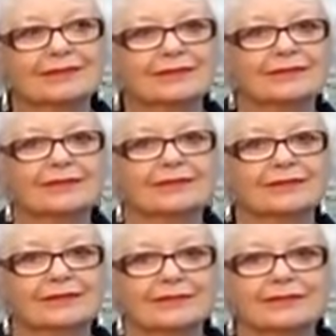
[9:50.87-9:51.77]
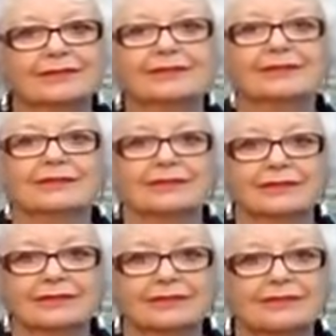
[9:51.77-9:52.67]

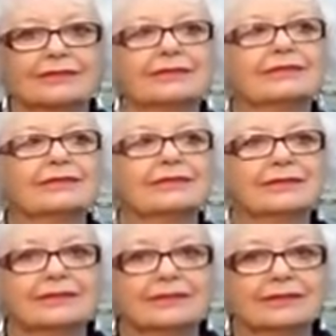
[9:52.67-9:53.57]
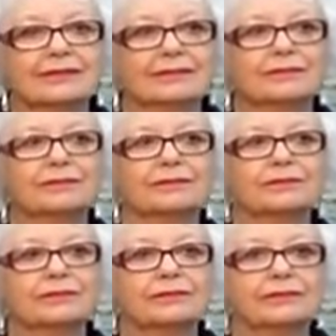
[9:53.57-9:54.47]

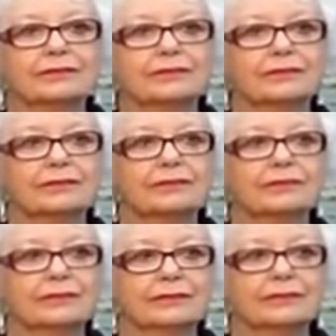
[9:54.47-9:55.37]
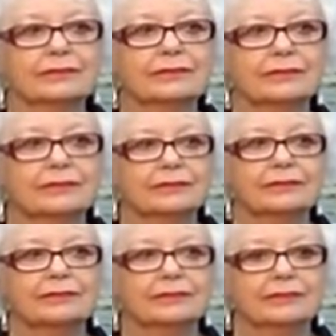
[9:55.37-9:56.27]

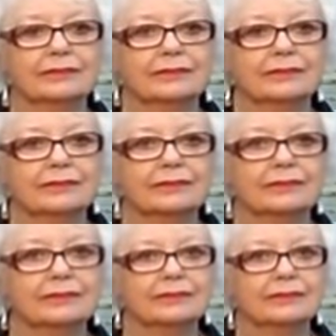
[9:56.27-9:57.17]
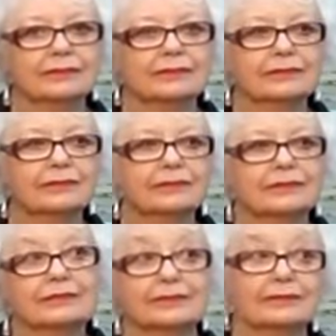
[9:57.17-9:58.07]

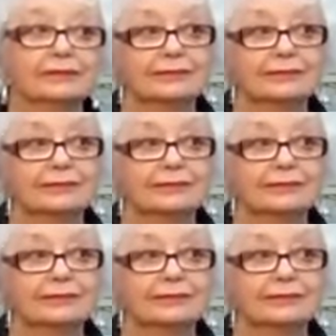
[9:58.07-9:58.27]
This person isn't speaking.